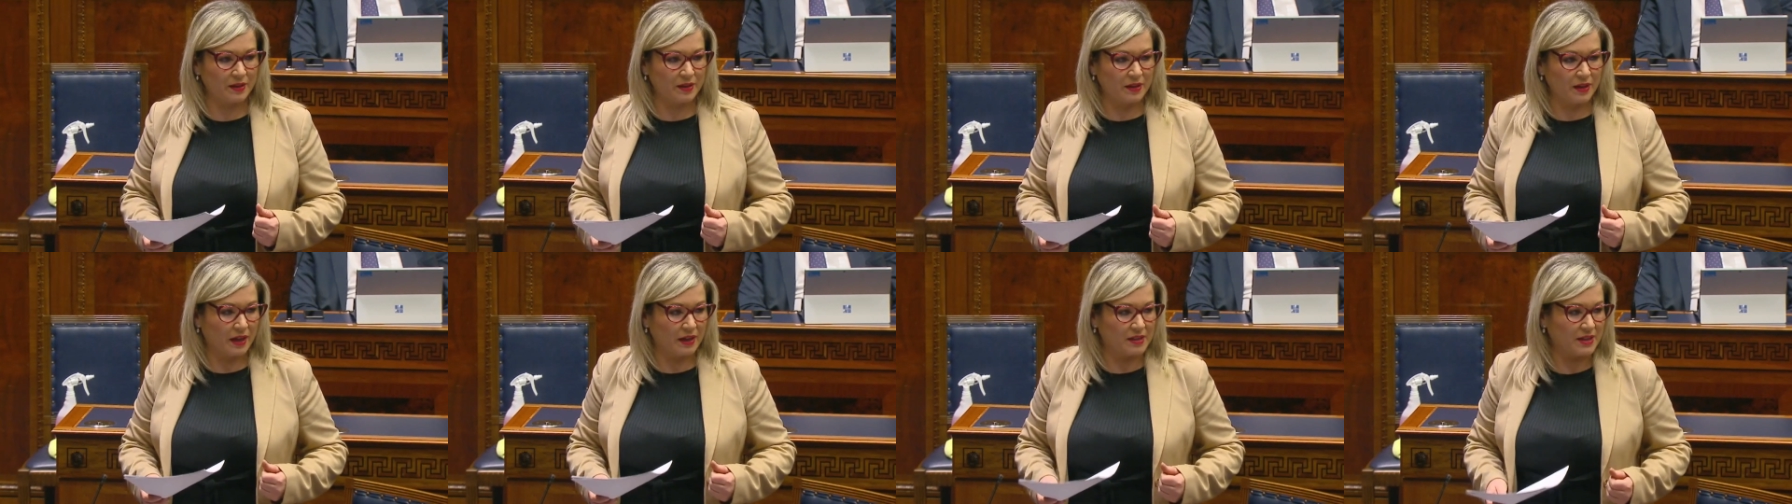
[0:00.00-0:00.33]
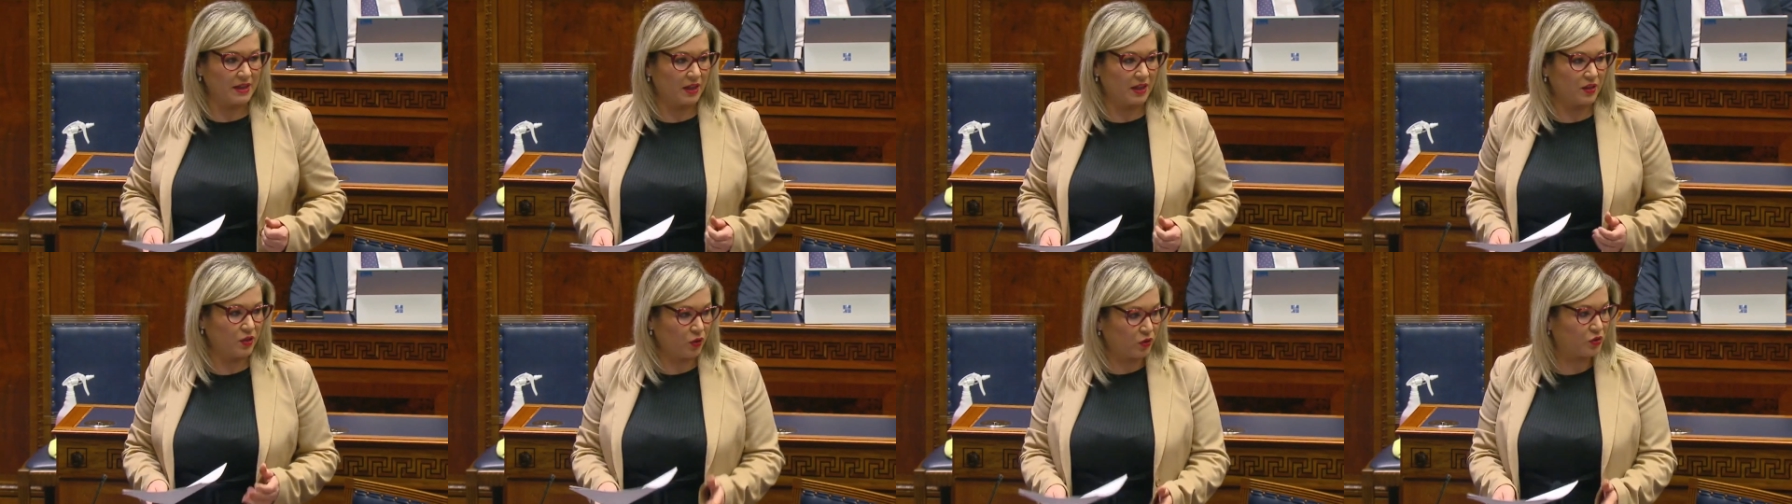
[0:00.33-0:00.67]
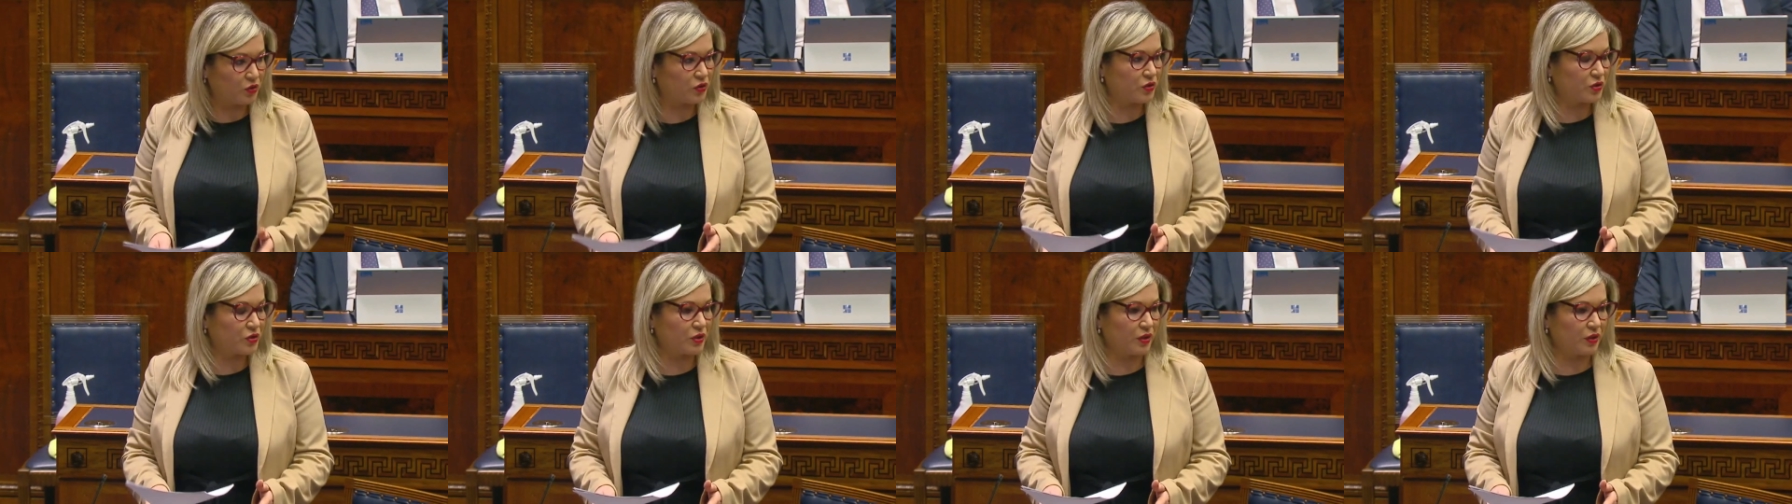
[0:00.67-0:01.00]
and send
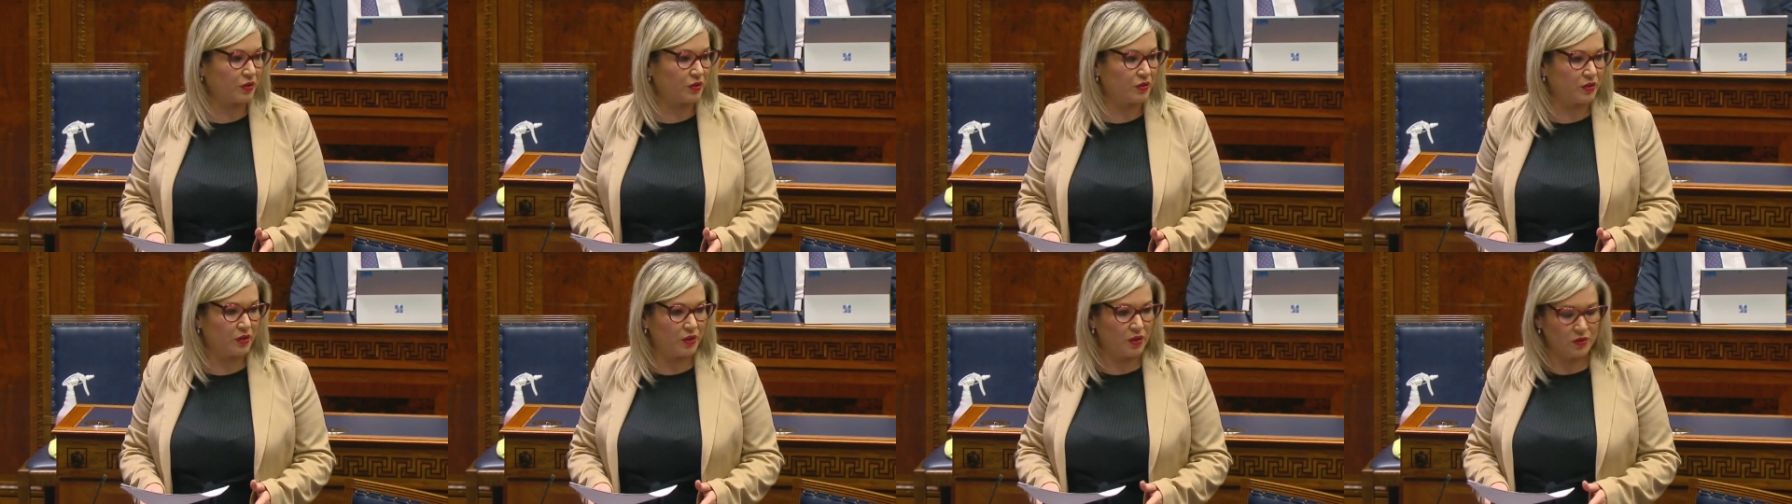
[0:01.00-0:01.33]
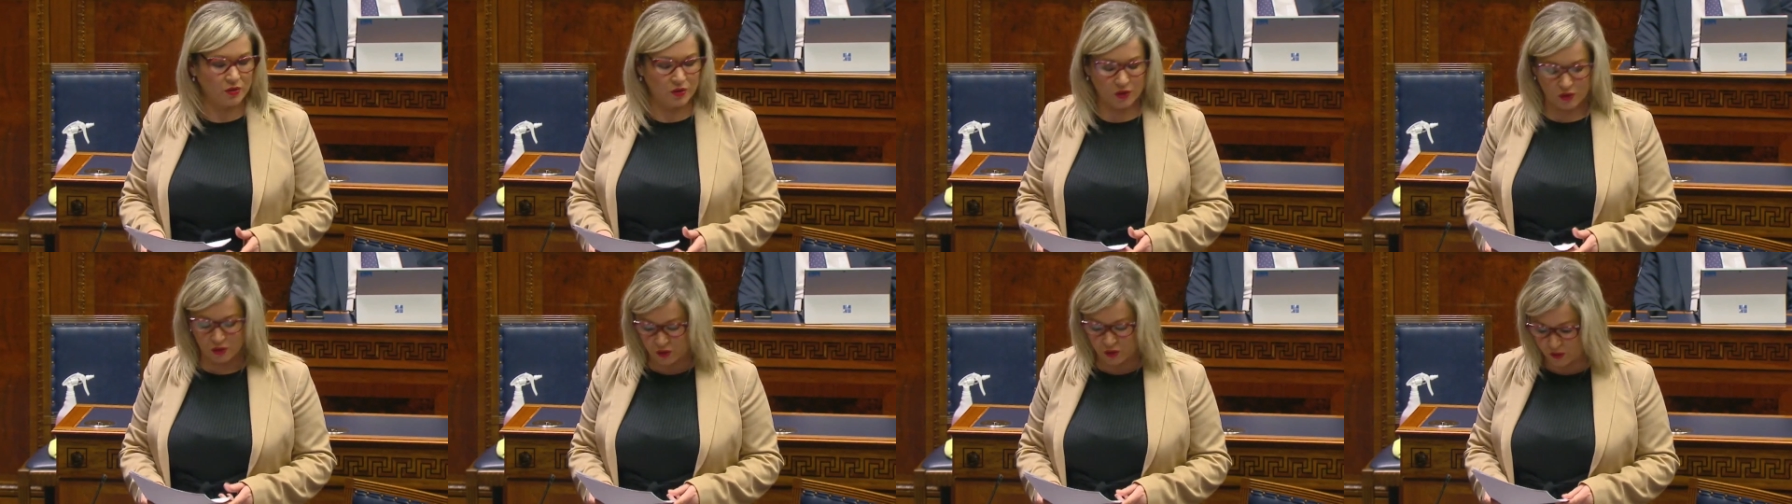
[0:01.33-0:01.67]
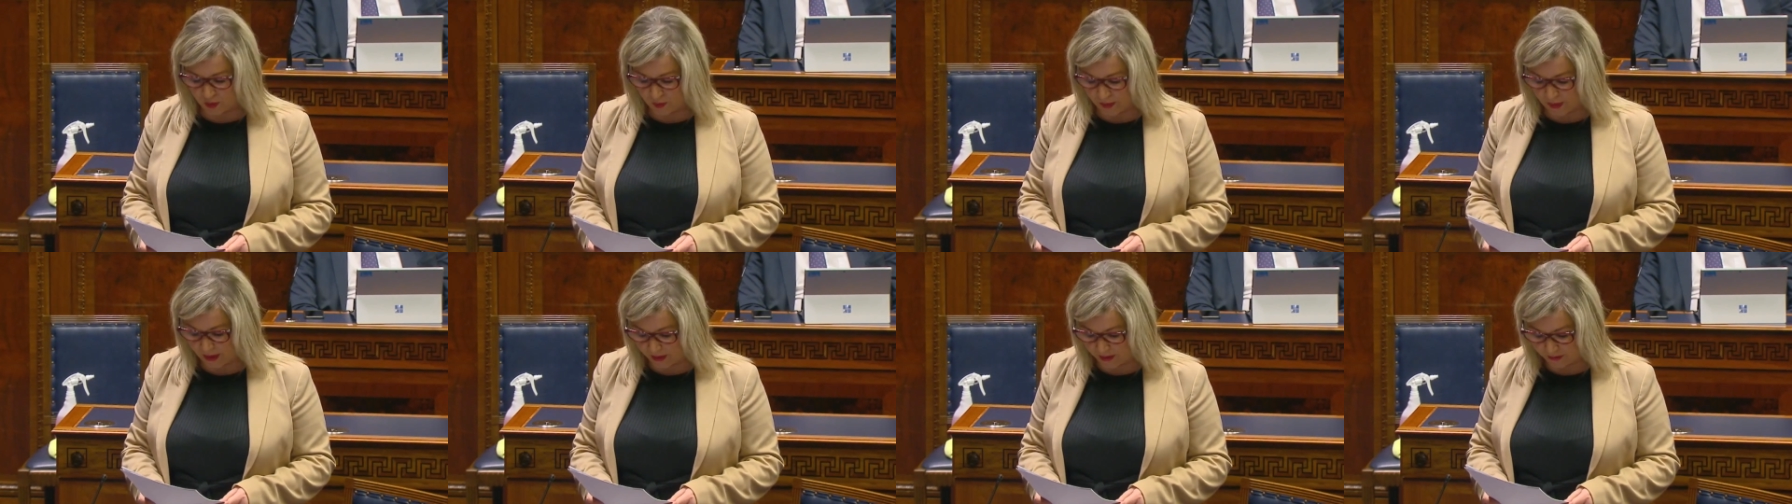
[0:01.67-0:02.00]
youngsters out to do
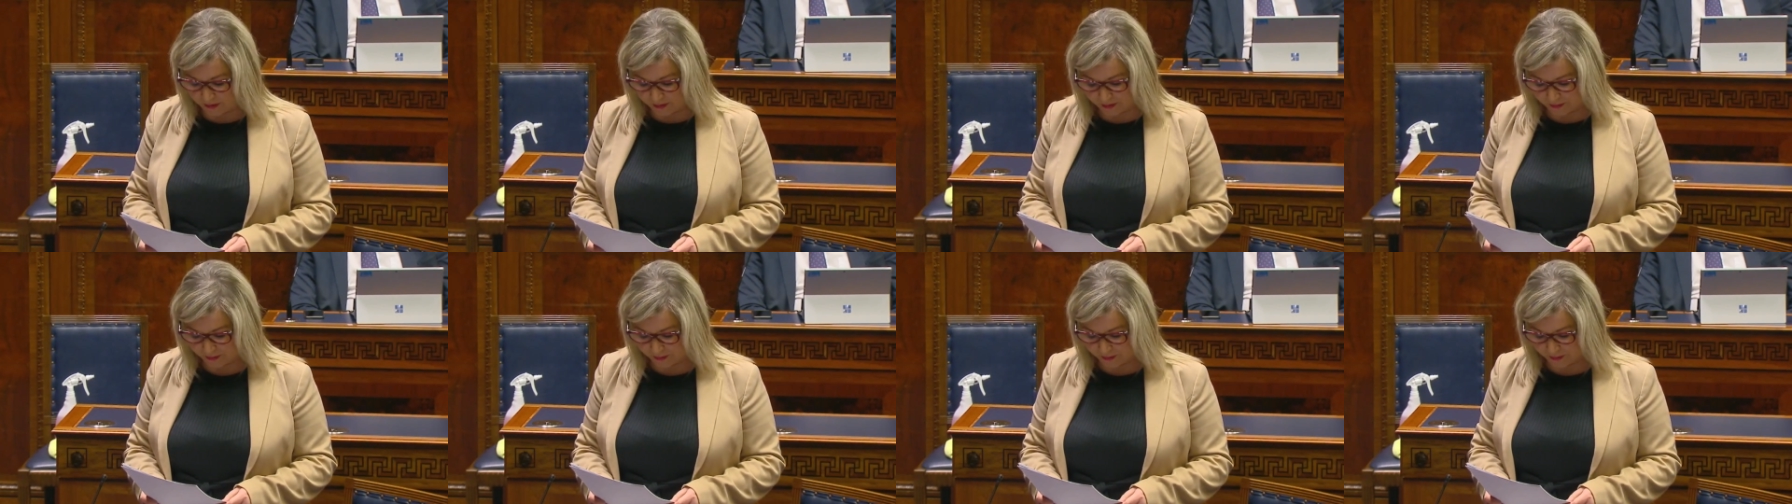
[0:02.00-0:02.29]
their bidding.